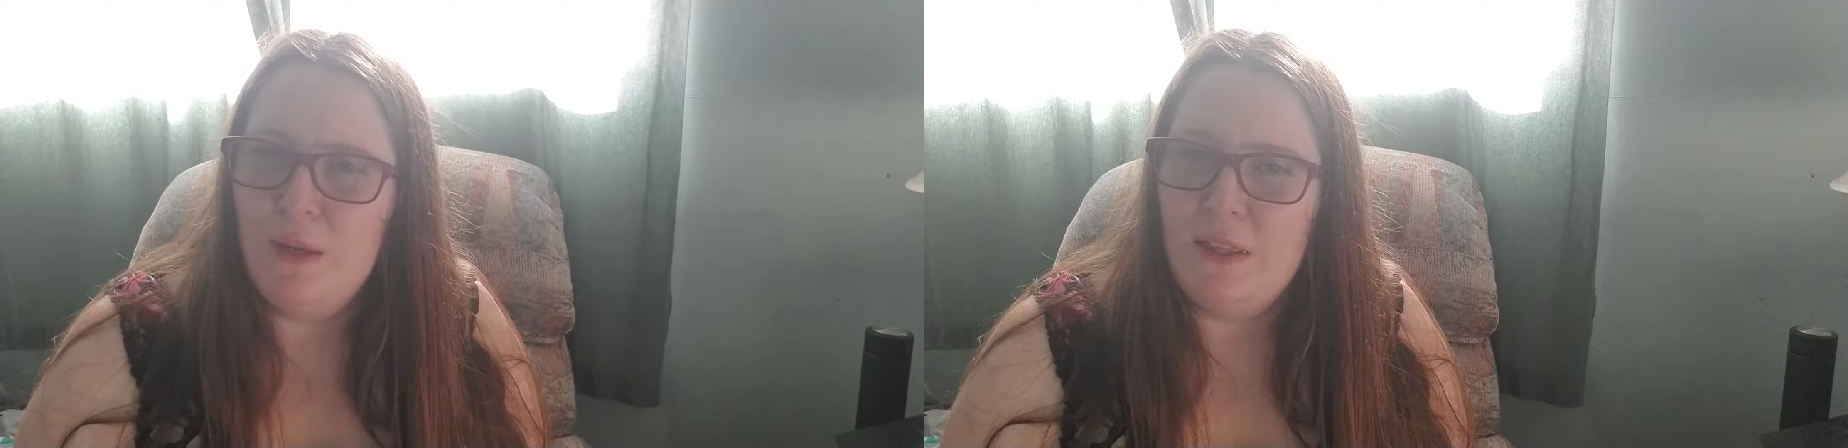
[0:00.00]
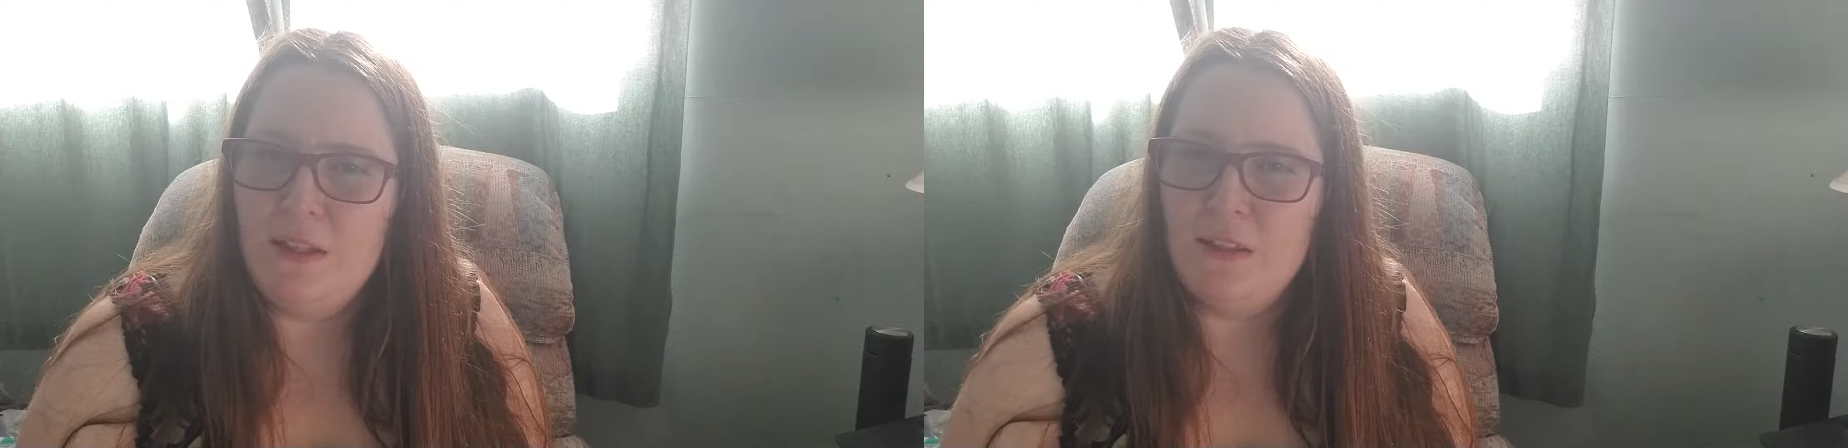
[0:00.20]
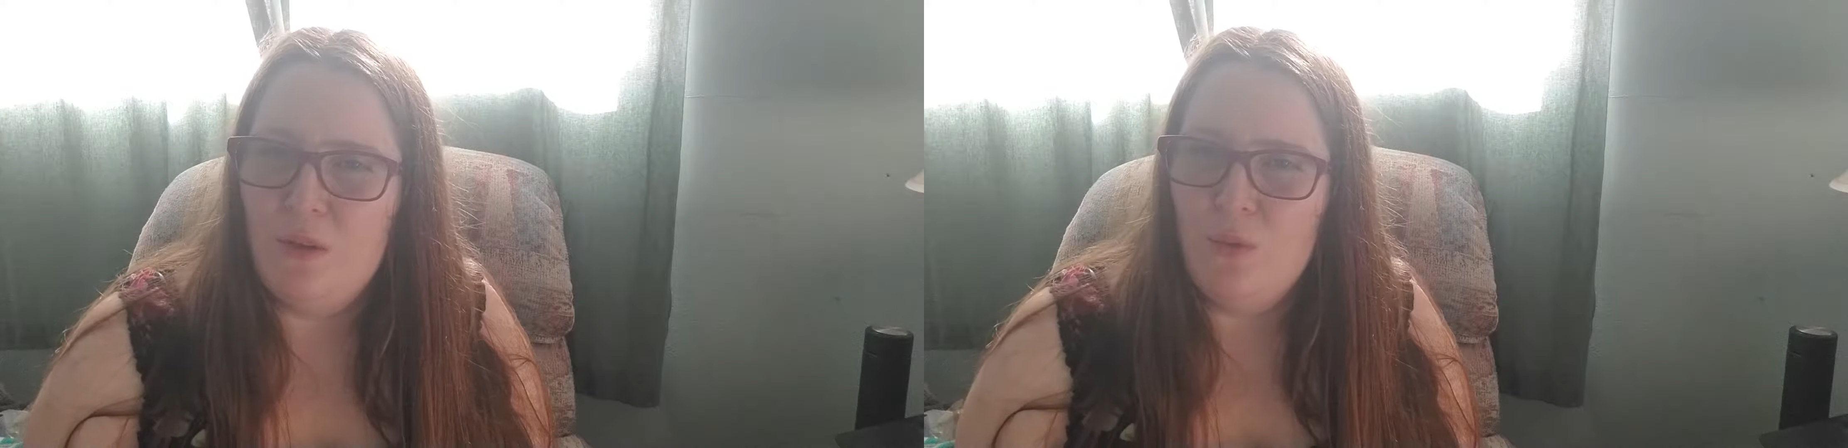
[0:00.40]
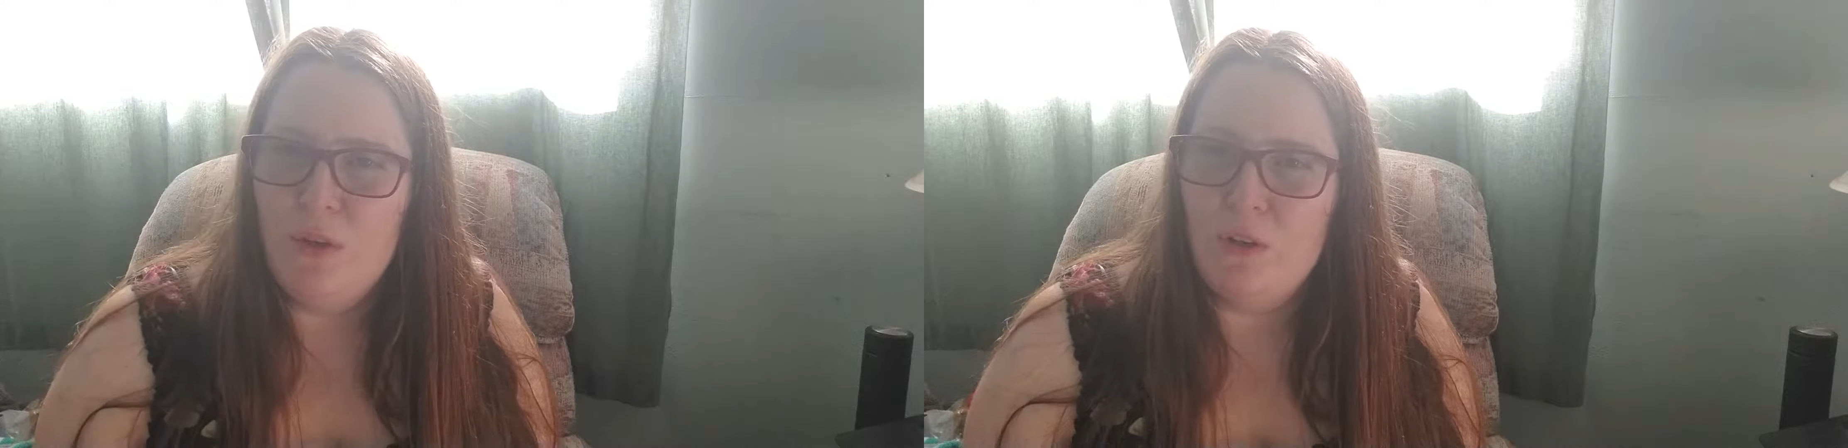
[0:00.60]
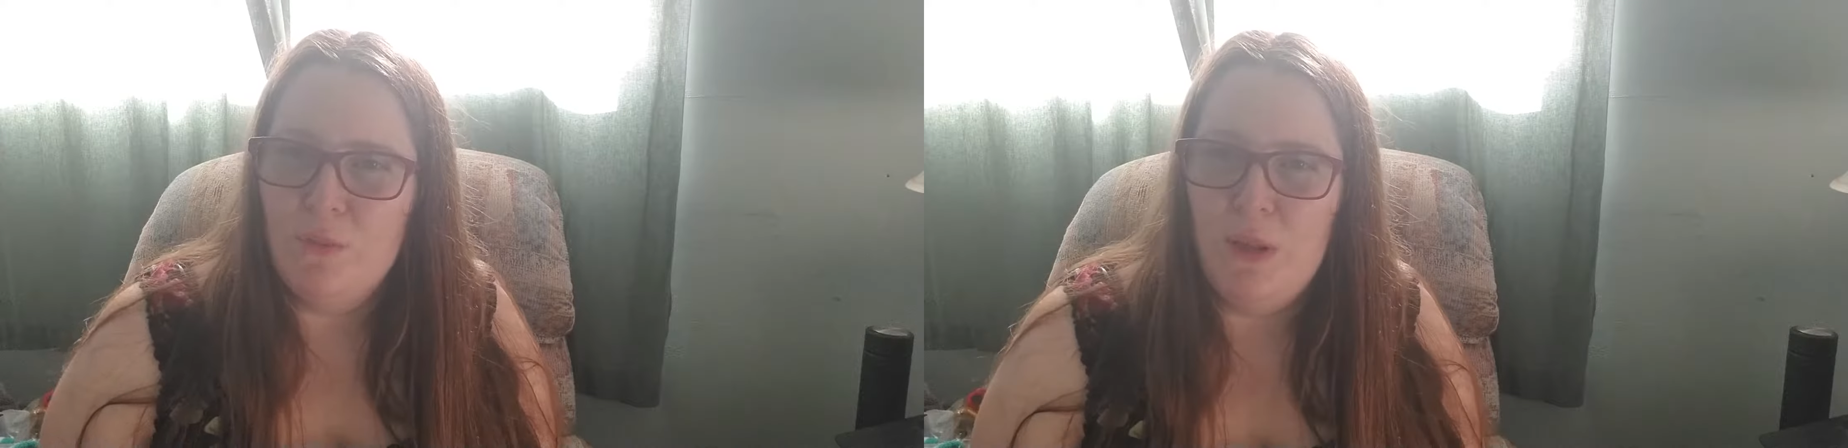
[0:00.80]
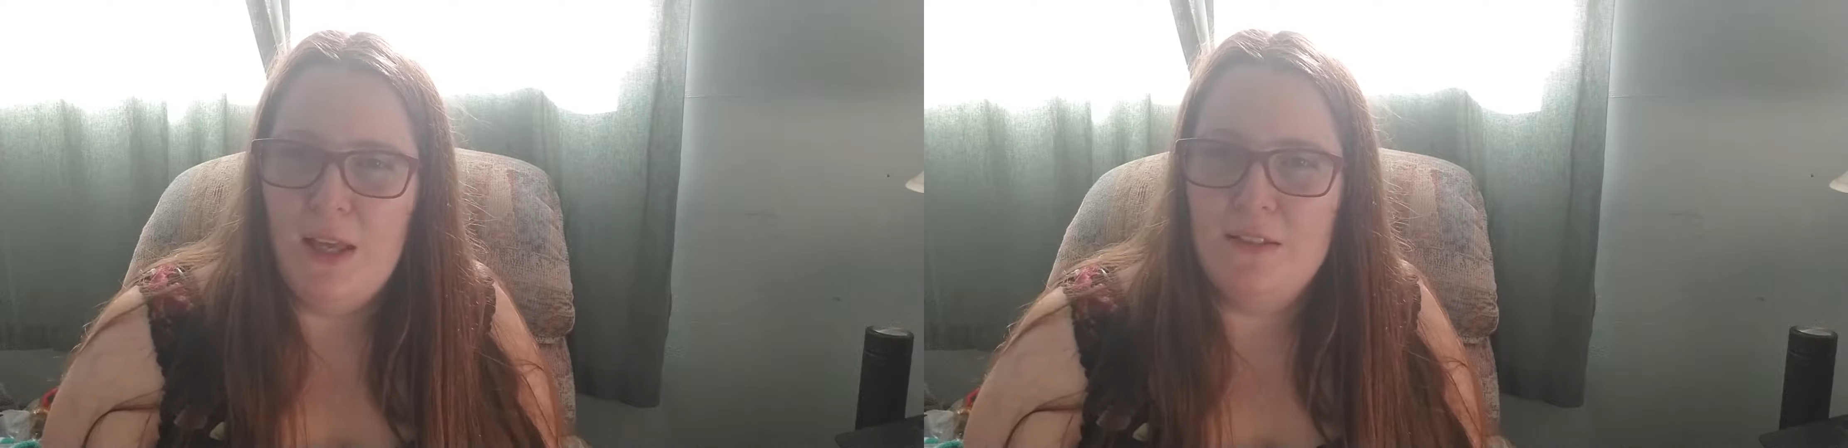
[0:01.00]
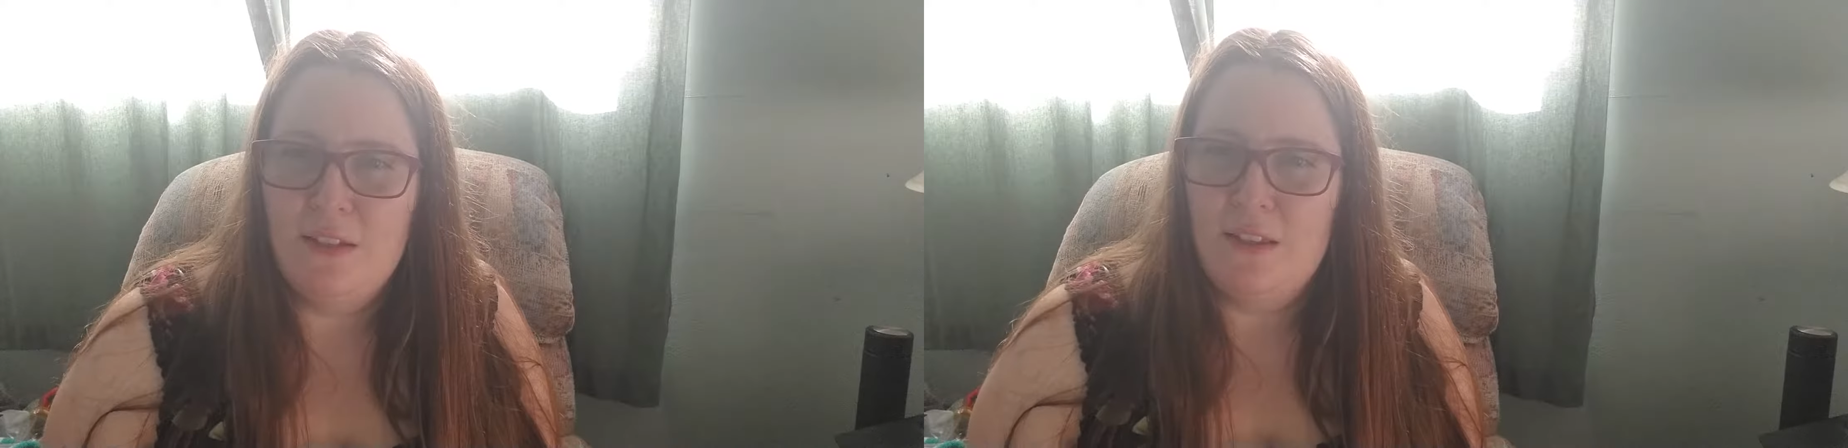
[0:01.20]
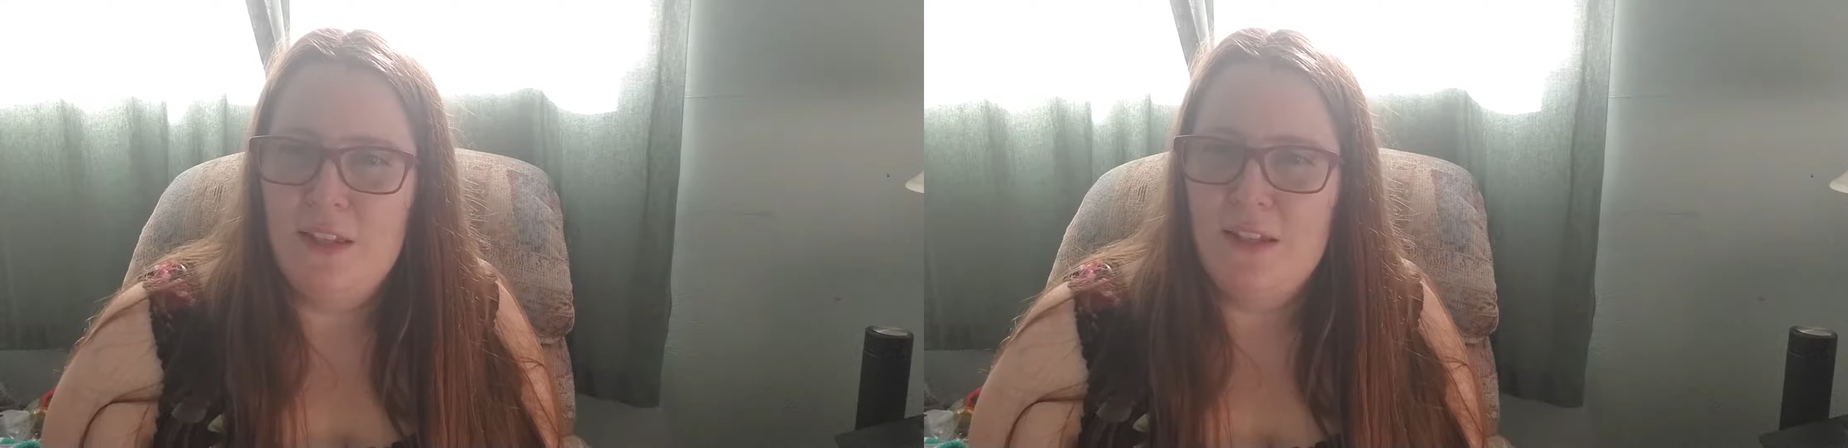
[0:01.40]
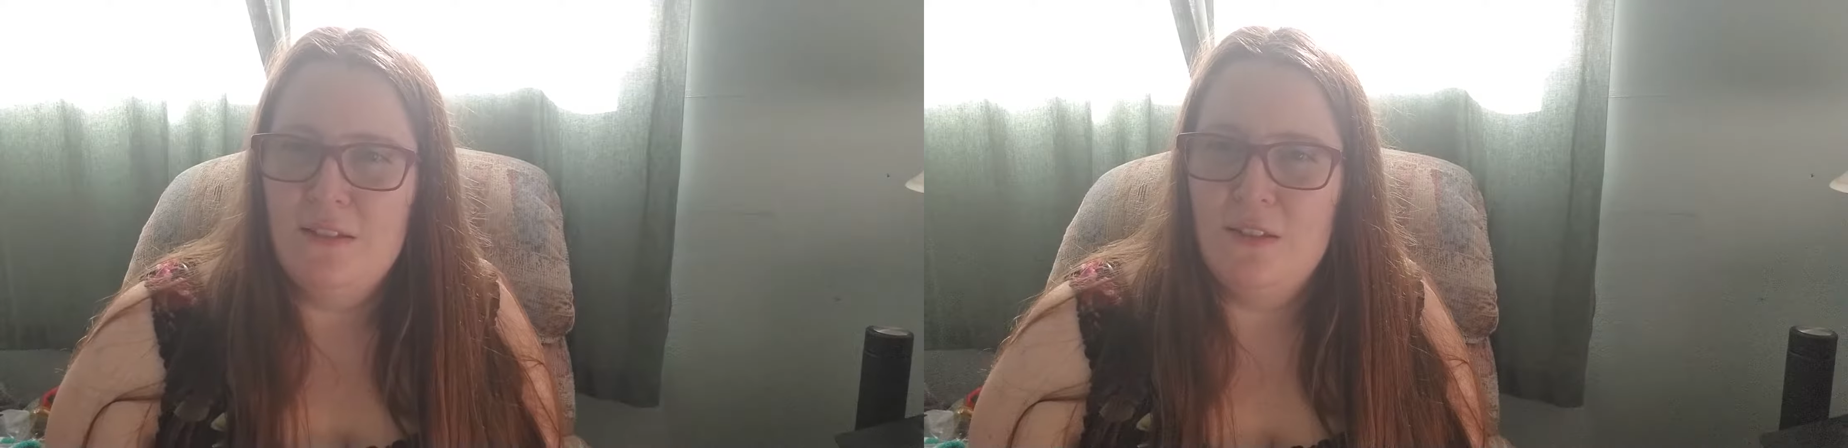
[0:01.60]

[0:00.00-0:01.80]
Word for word: these little weird plastic things.